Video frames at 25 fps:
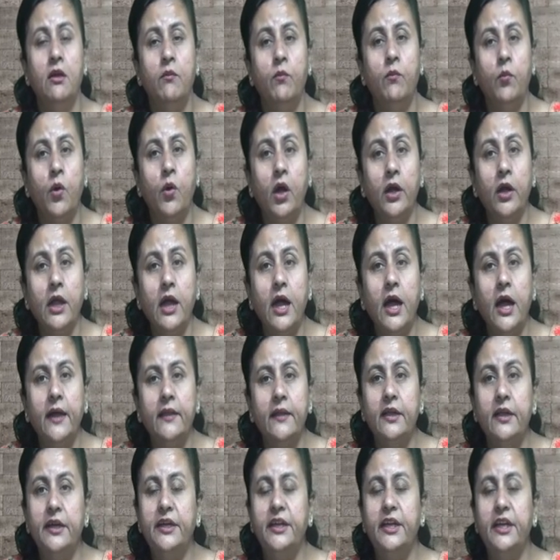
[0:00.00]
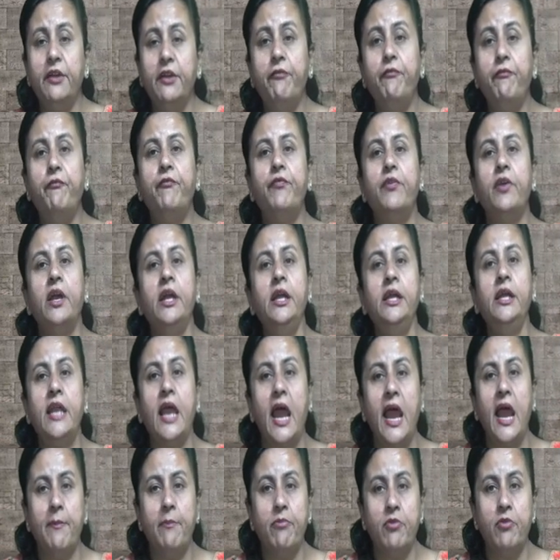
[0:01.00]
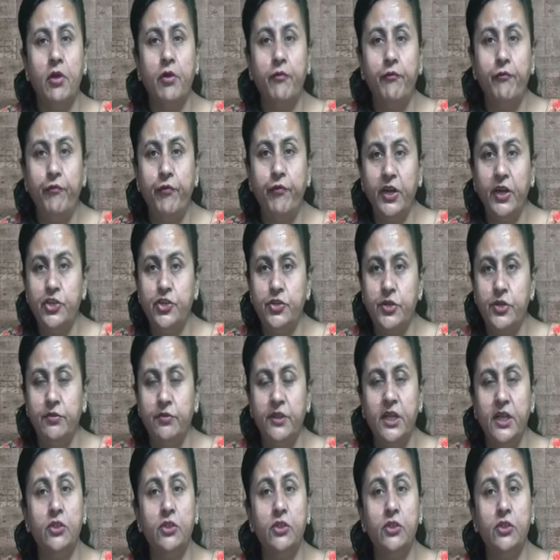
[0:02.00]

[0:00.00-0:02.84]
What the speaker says: What are the different types of friction?